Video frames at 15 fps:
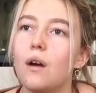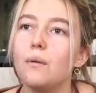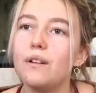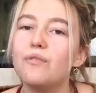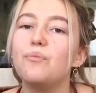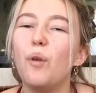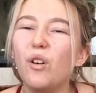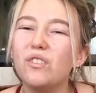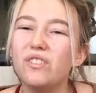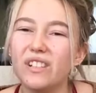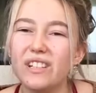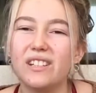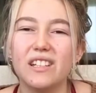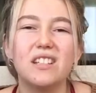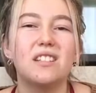we've
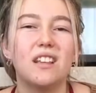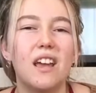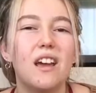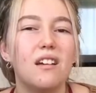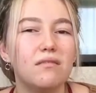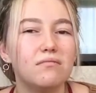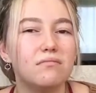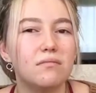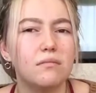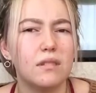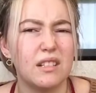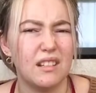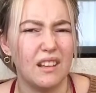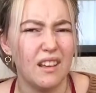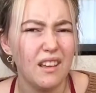bonded this year.
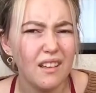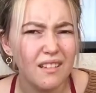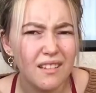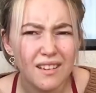This year?